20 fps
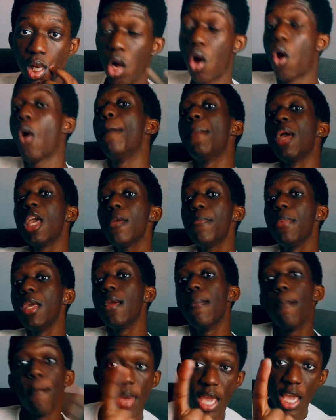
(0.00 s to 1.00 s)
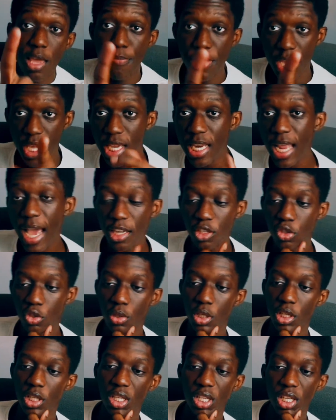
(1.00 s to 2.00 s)
Or maybe
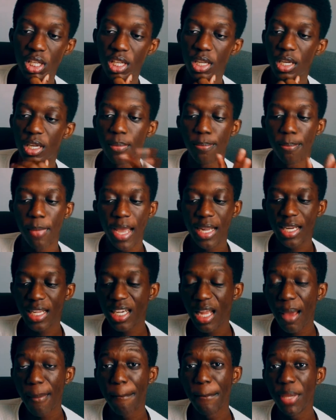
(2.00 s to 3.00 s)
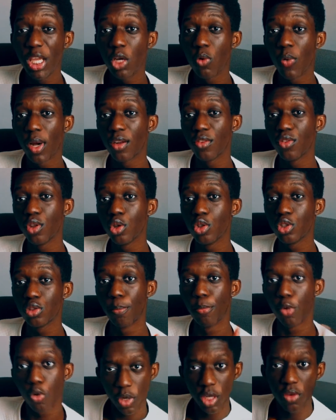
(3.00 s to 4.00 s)
it might end up being one of those
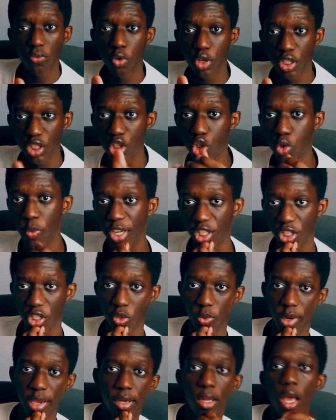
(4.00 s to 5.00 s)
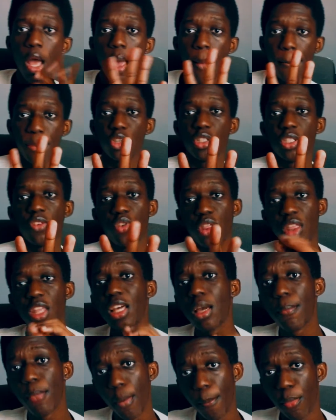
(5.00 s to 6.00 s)
Marineford situations, right? Because if you
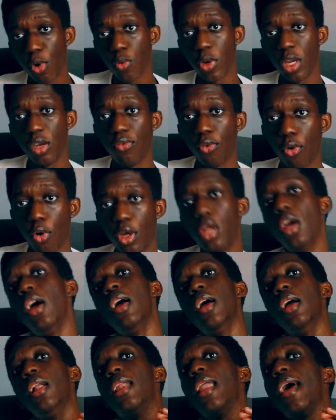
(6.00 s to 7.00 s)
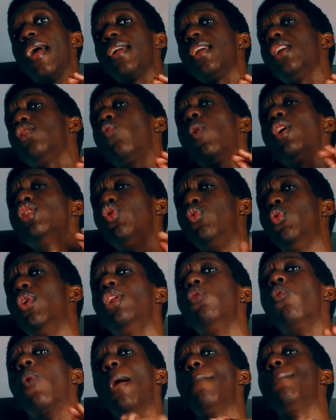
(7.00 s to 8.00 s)
think about Marineford, like it wasn't
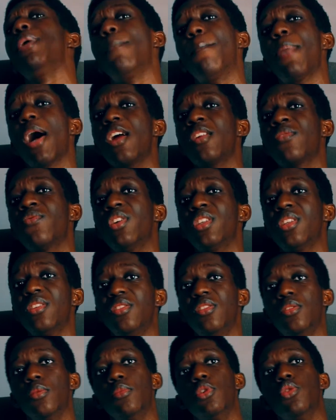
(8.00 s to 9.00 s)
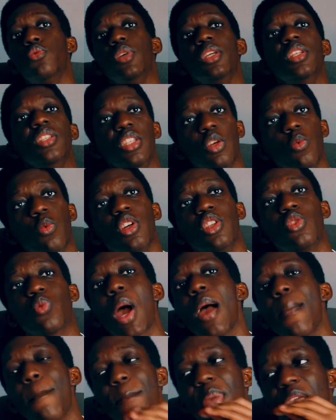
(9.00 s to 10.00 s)
really Whitebeard Pirates versus the Marines. It was
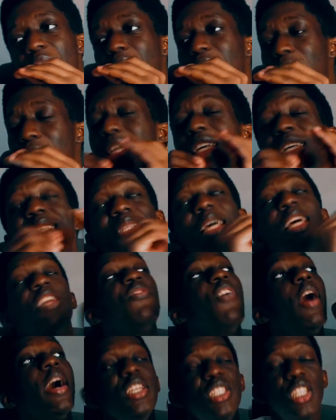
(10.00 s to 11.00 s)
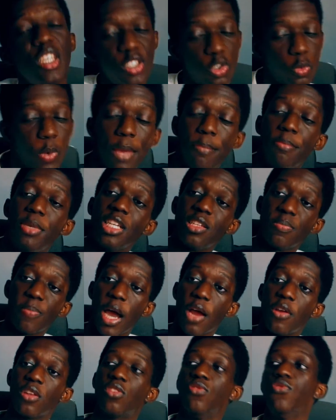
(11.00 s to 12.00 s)
disadvantaged Whitebeard
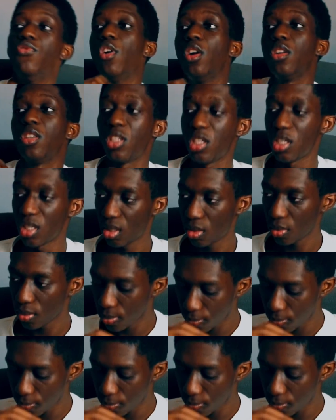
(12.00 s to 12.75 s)
Pirates versus...